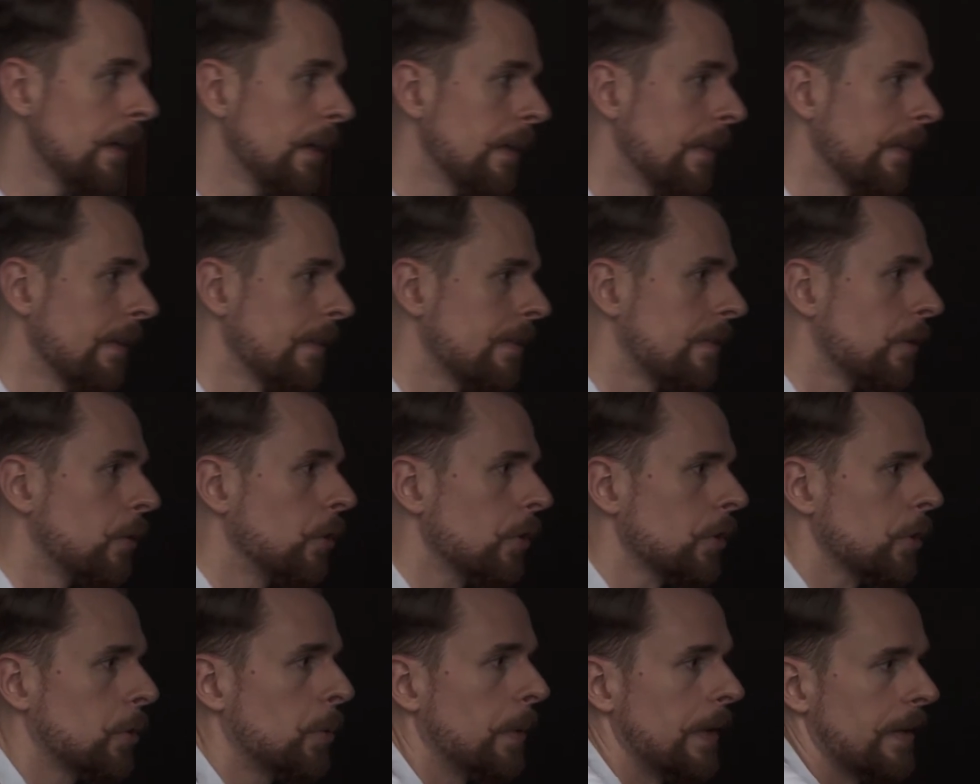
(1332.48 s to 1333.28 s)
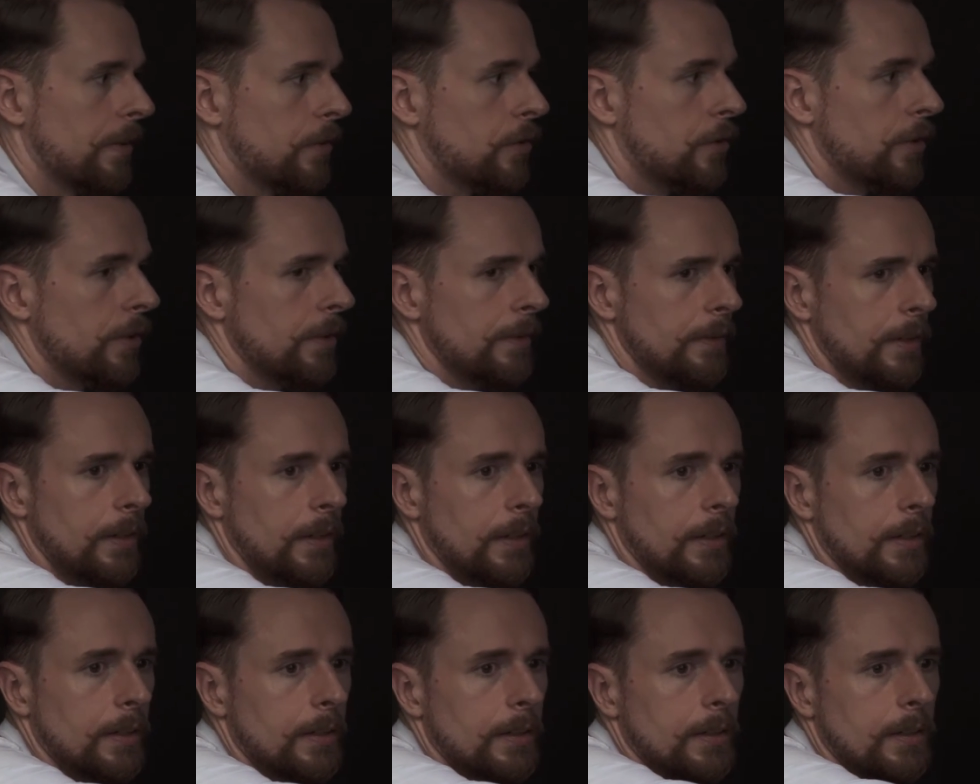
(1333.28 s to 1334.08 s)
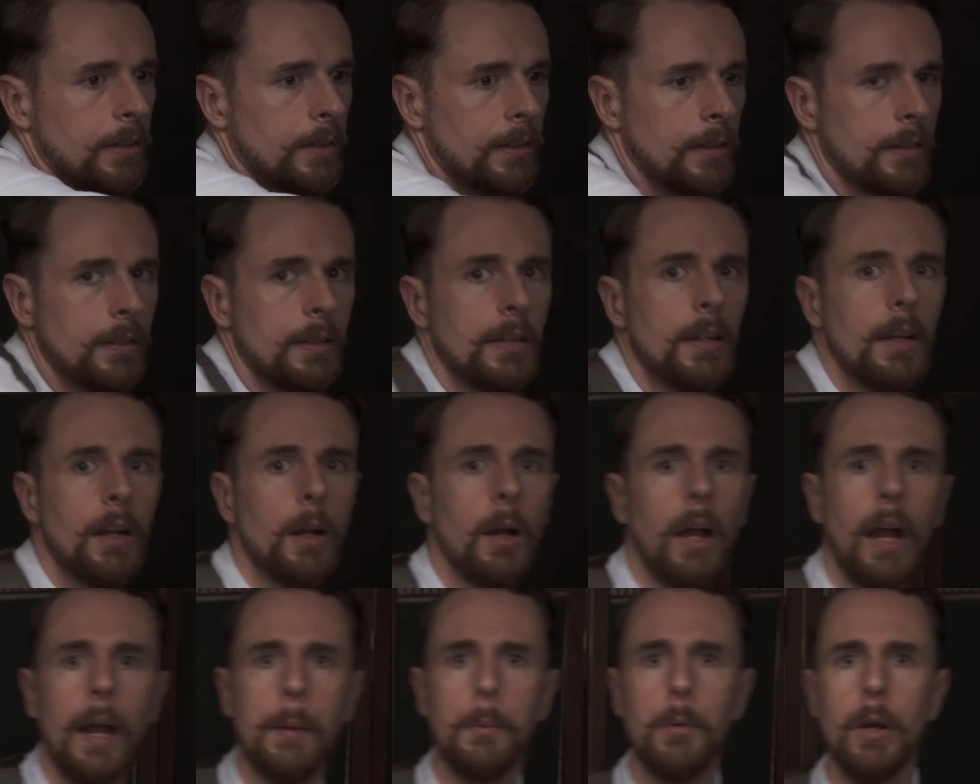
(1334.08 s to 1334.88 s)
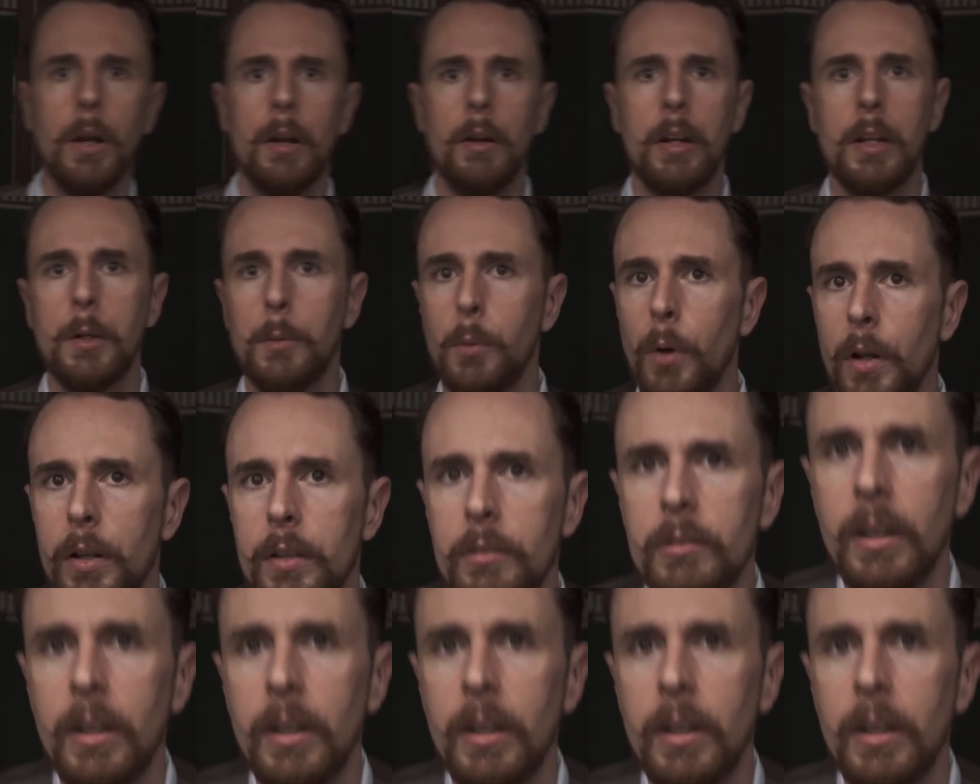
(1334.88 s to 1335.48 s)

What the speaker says: That's a good question. I'm wearing one